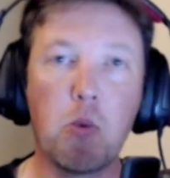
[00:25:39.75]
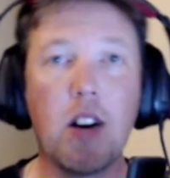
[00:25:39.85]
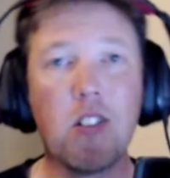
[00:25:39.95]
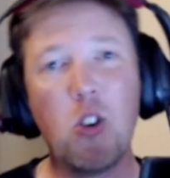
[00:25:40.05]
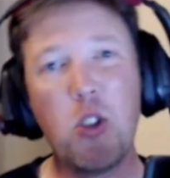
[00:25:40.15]

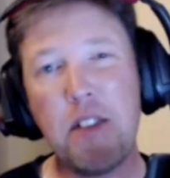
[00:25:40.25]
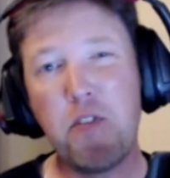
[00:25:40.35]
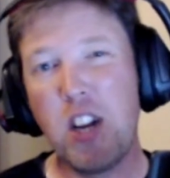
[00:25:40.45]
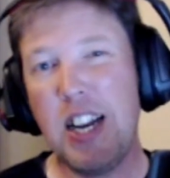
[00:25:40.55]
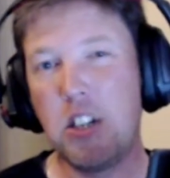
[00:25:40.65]
Well, all they've
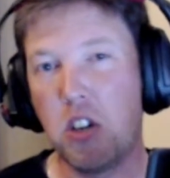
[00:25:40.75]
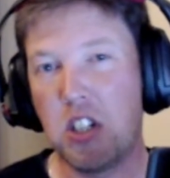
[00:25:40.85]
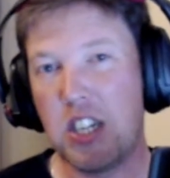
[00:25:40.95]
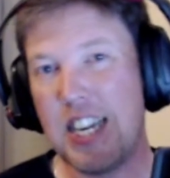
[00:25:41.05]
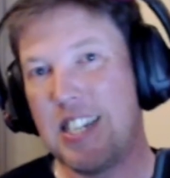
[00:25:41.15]
really done
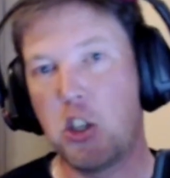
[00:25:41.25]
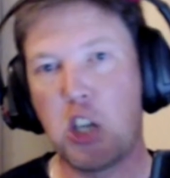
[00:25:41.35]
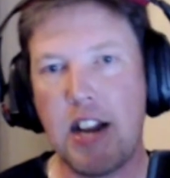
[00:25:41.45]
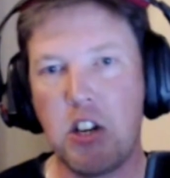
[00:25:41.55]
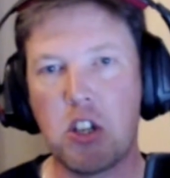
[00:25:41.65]
is
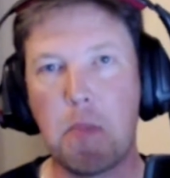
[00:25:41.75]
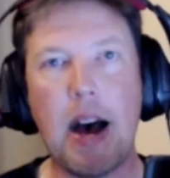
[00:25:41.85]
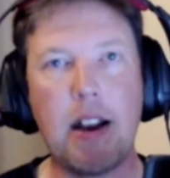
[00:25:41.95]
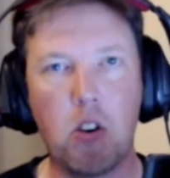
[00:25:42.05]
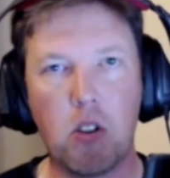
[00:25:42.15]
interchange the
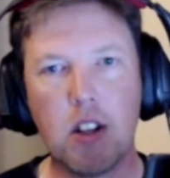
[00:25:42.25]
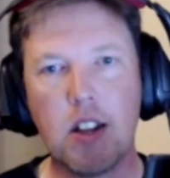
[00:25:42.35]
panel